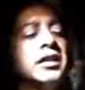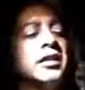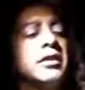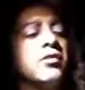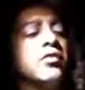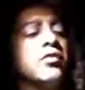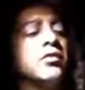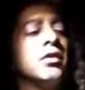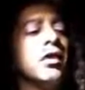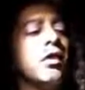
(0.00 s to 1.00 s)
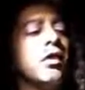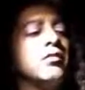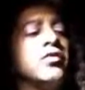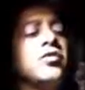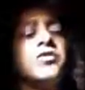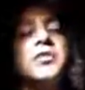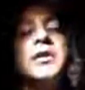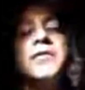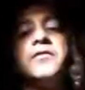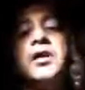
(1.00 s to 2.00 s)
that he was always used to
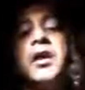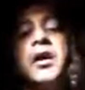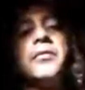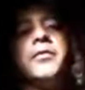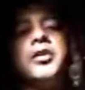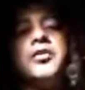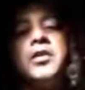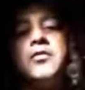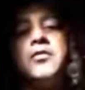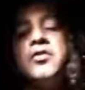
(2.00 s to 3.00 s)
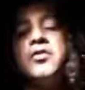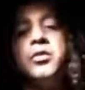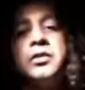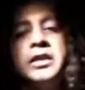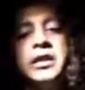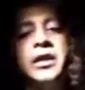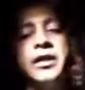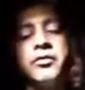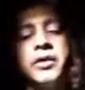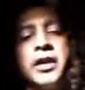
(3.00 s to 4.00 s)
lift up because he was the only
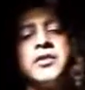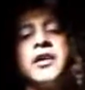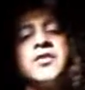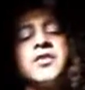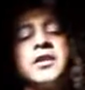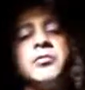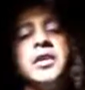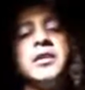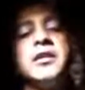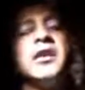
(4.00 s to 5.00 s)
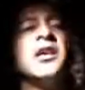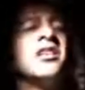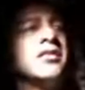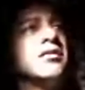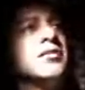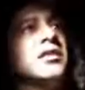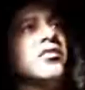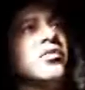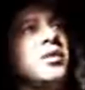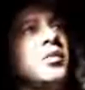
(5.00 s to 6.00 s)
recognized comedian.
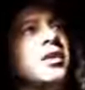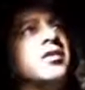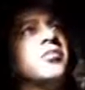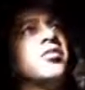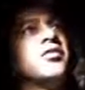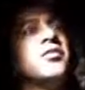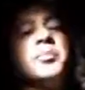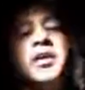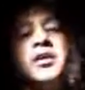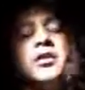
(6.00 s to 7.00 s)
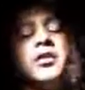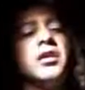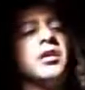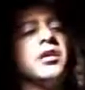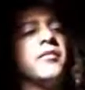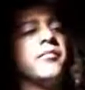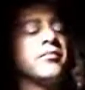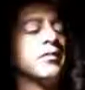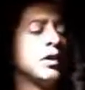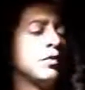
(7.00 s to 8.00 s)
There's only one other person, Peter,
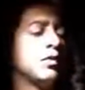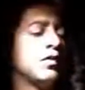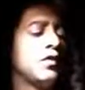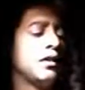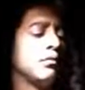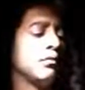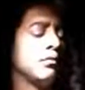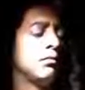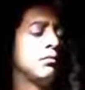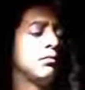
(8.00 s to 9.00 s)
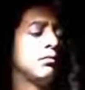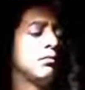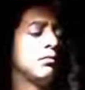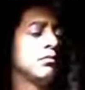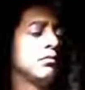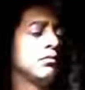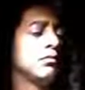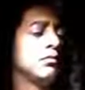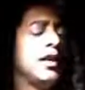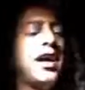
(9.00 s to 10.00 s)
what's his name?
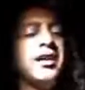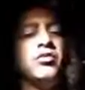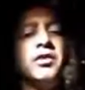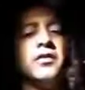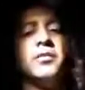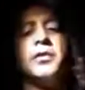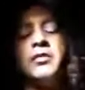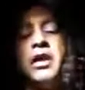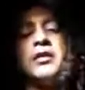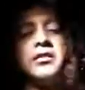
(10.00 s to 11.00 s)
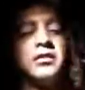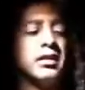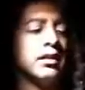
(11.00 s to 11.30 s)
Yeah, I know his name. I'll